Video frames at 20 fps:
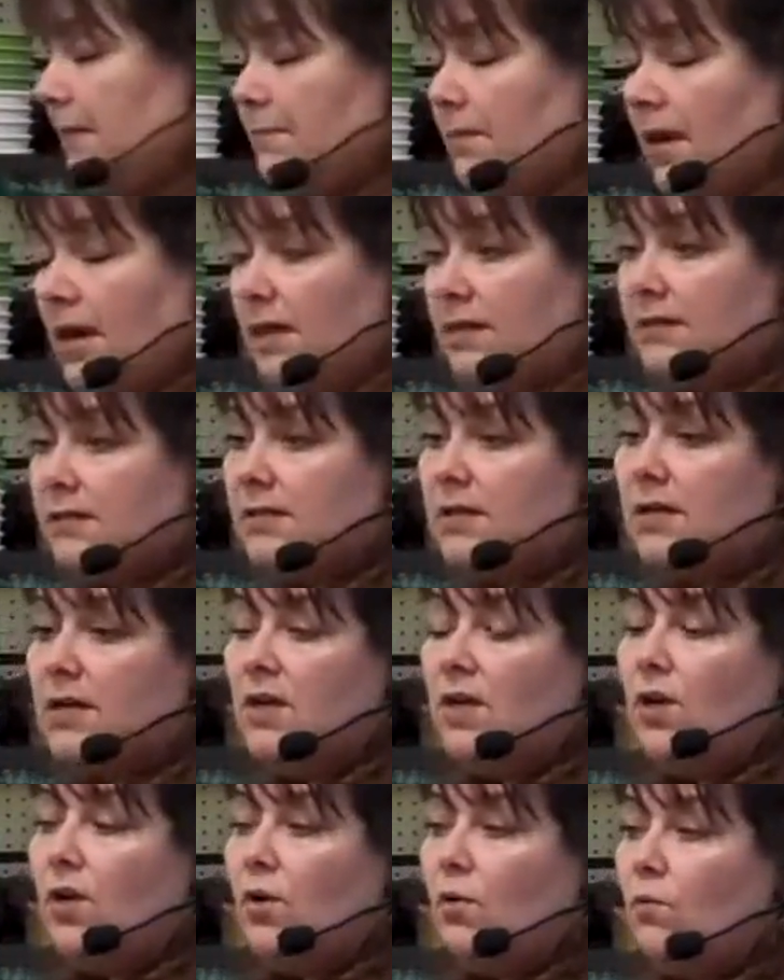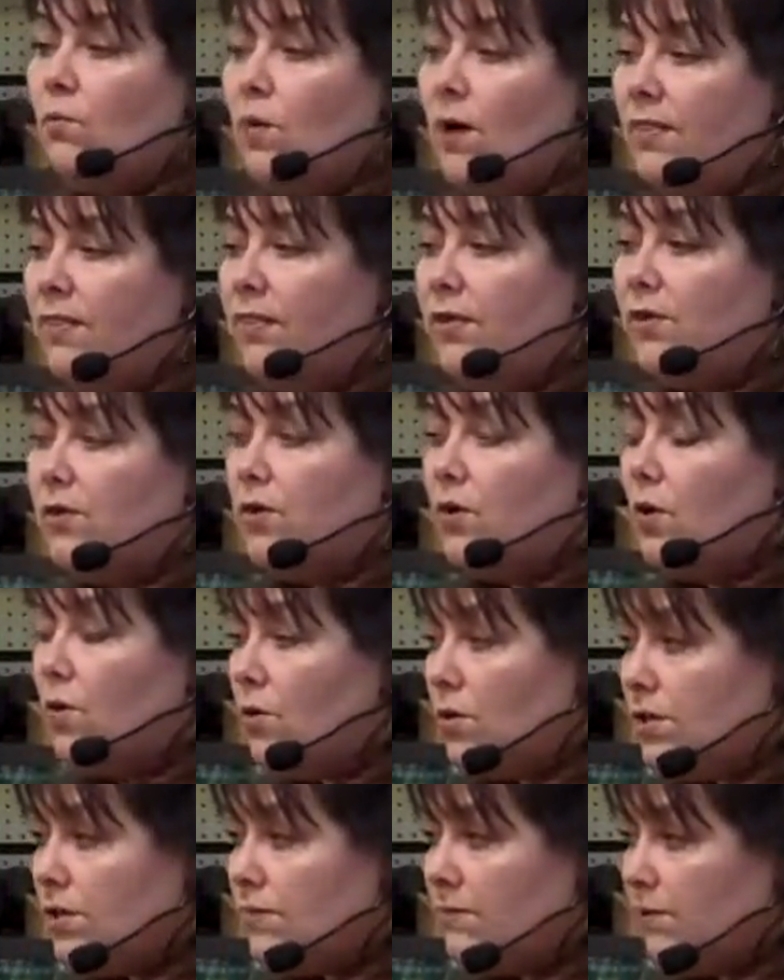peat moss, 1/3
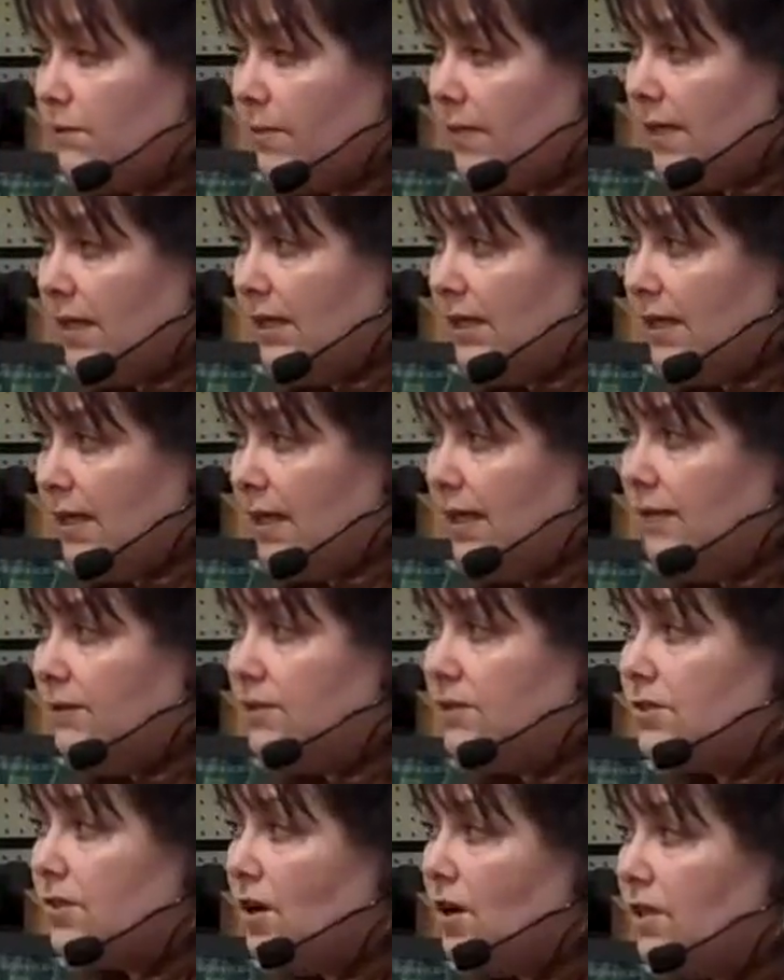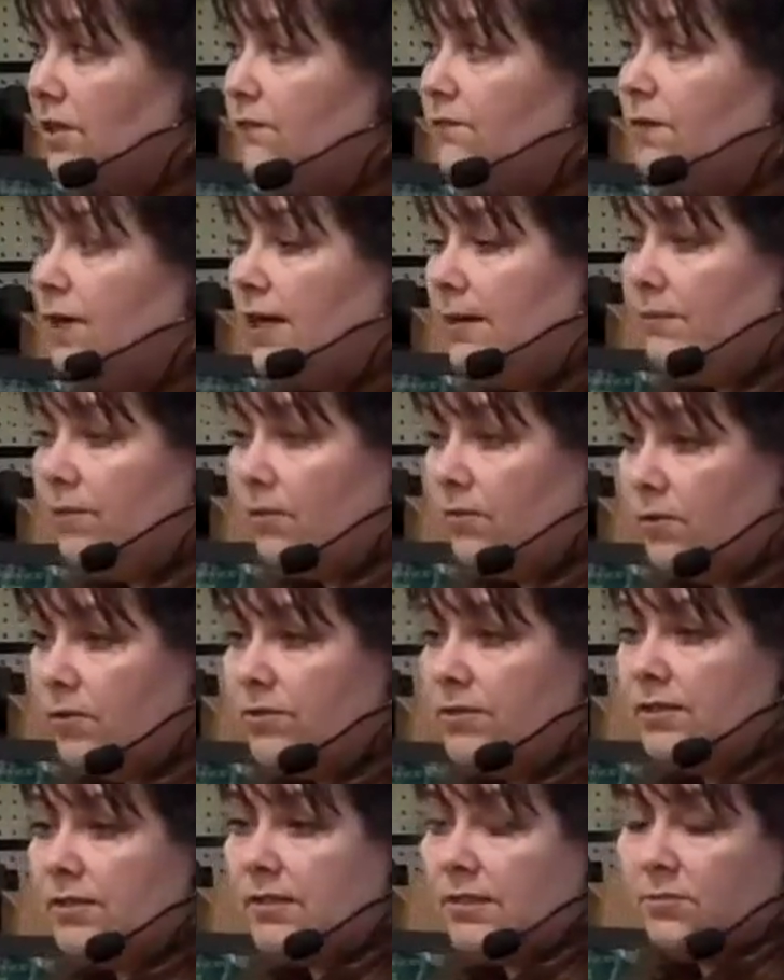coarse vermiculite. It's hard to find, but
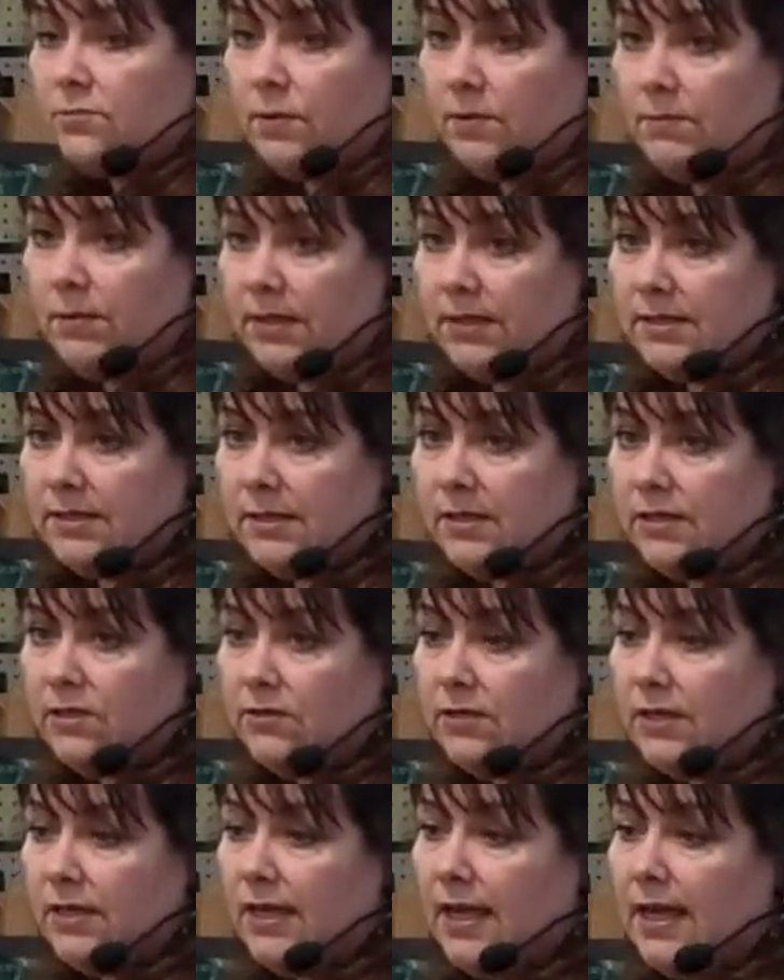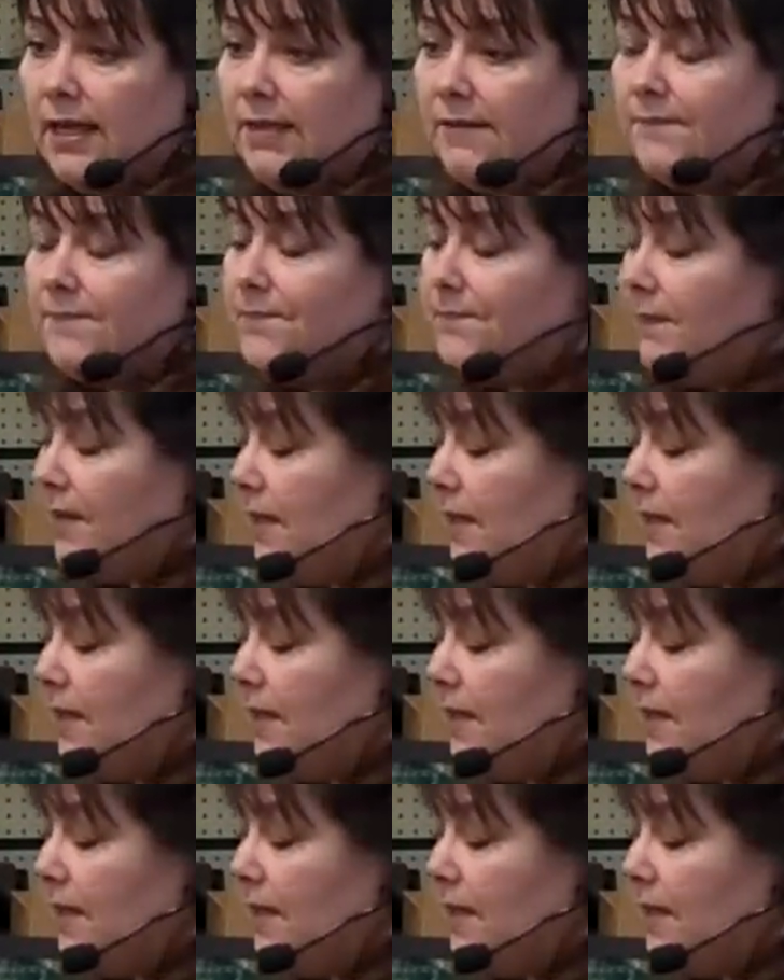Wilson's is one place that you can get it.